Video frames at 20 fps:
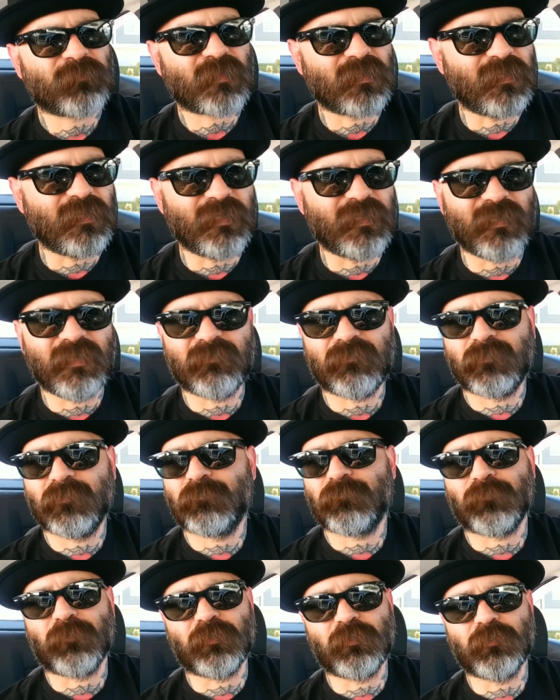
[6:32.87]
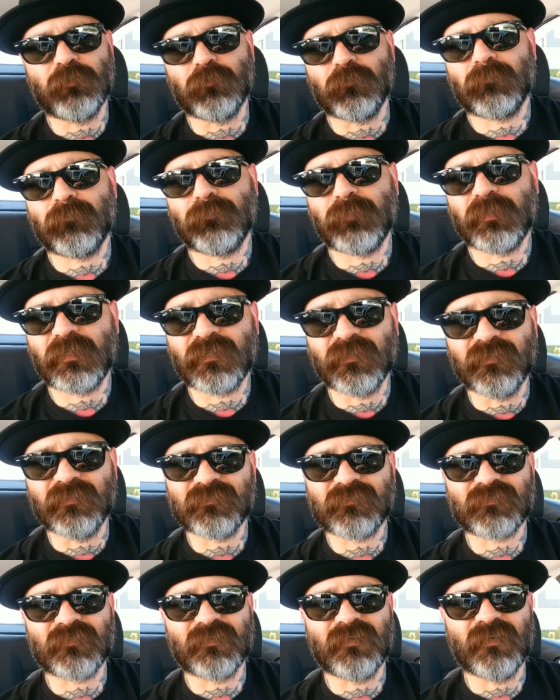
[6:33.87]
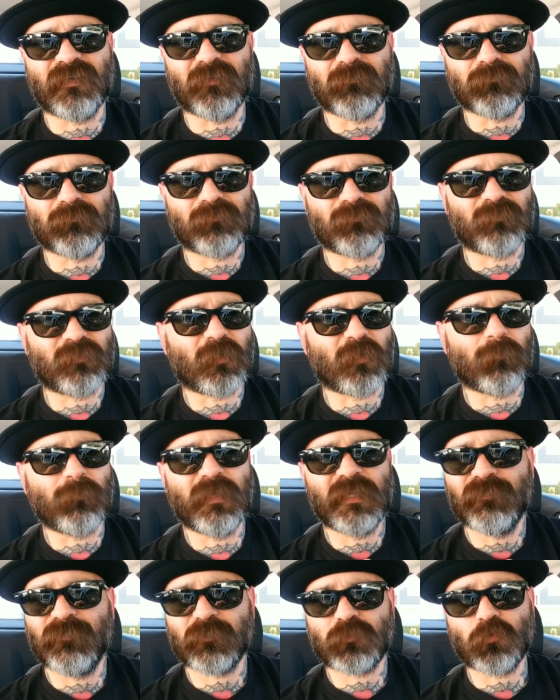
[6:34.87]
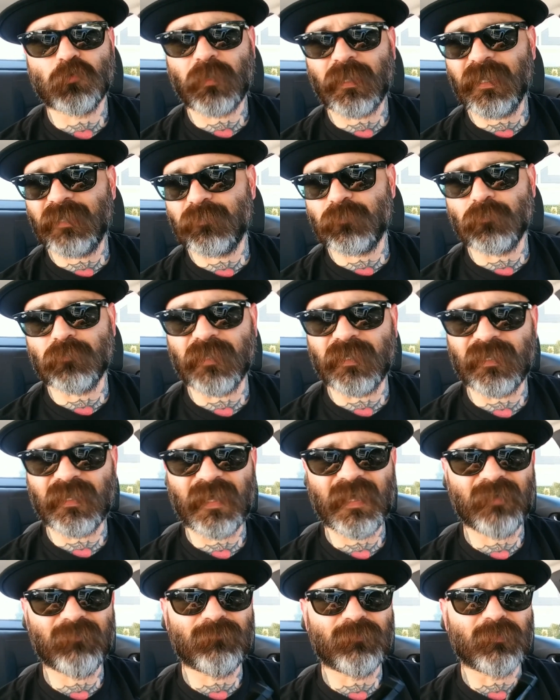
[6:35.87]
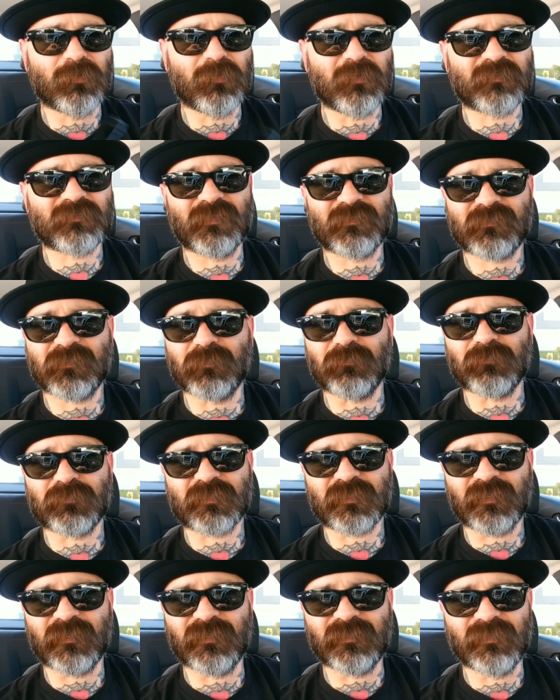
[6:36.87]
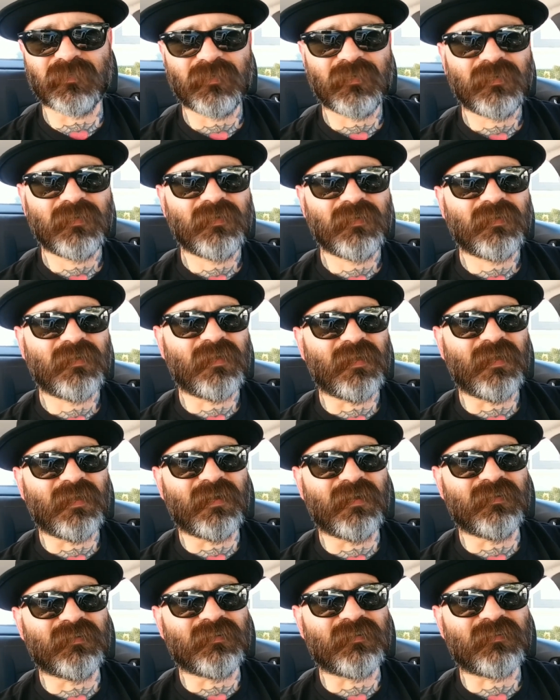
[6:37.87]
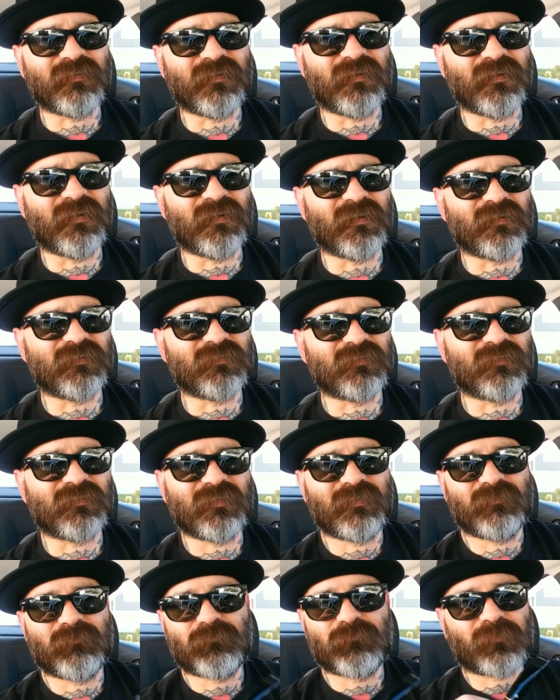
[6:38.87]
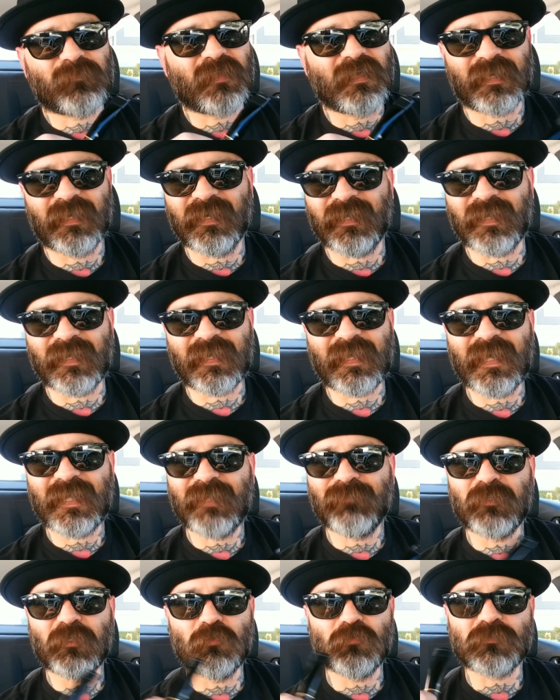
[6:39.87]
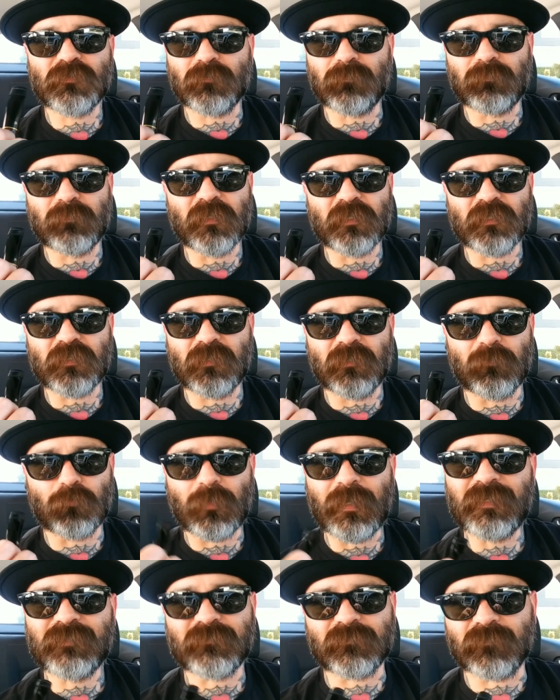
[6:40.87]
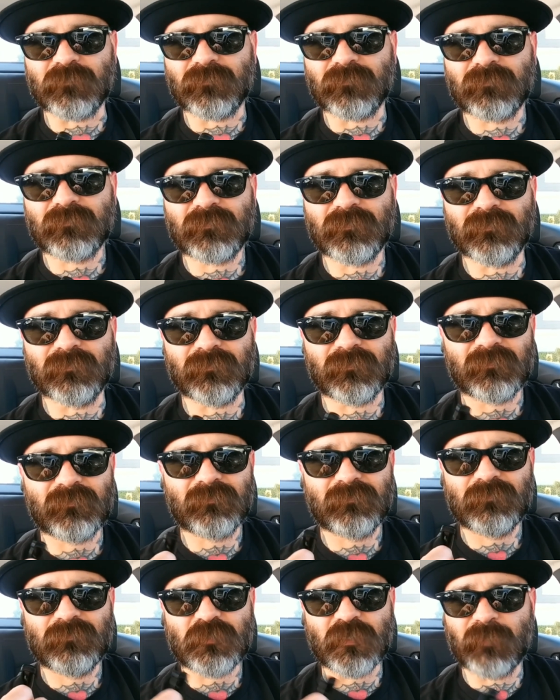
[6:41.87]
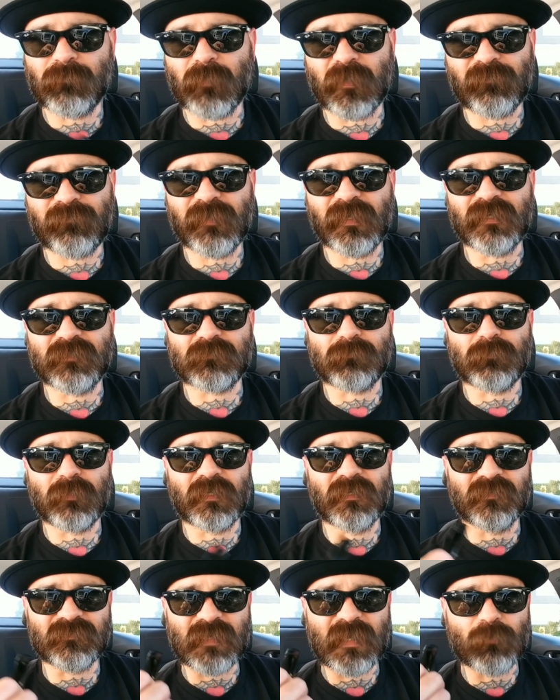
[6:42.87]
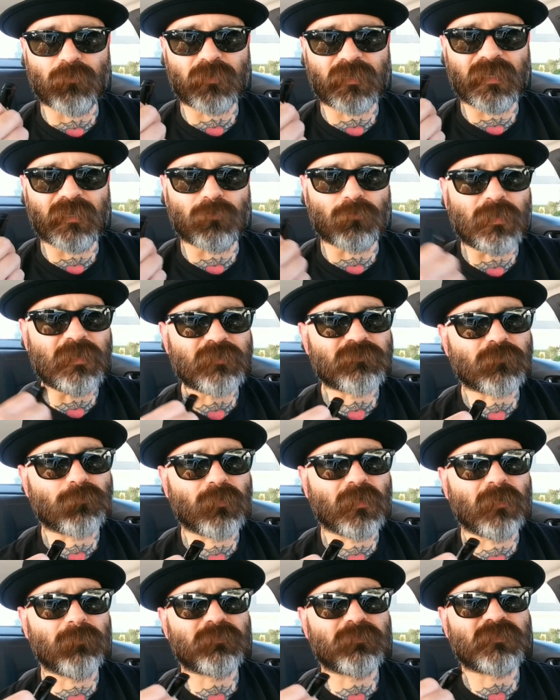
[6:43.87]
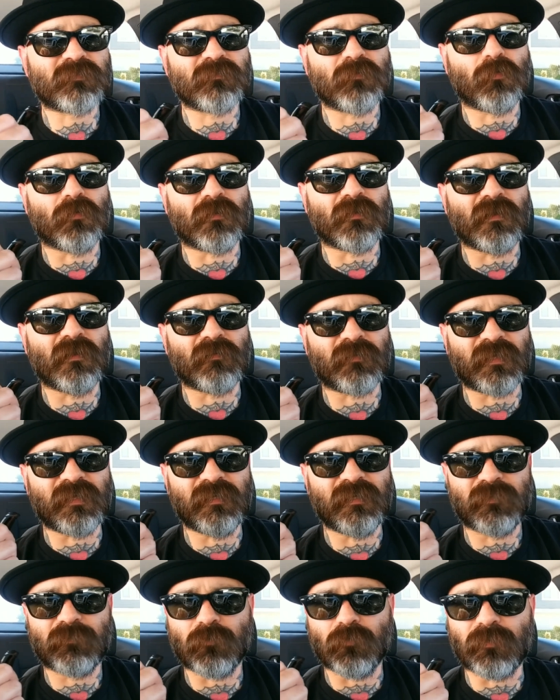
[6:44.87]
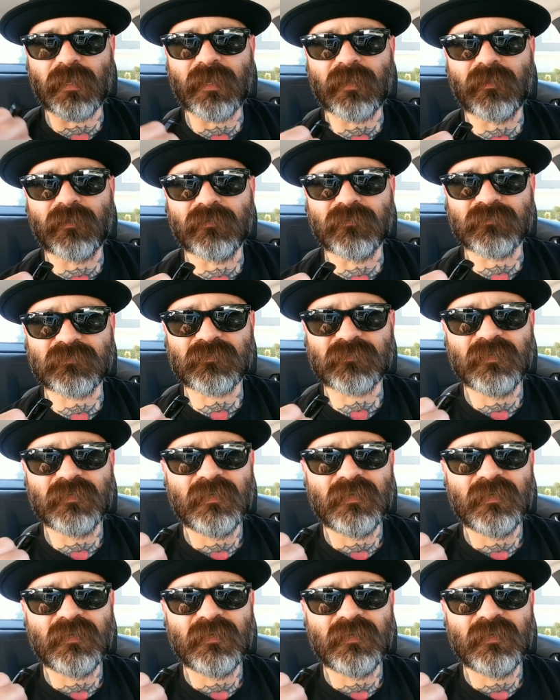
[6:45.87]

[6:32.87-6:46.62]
Hey, good for you, because there are many of us who can't do that. I have very sensitive skin, and again, I can't even use a razor to shave my face because I will get razor bumps or I'll get ingrown hairs.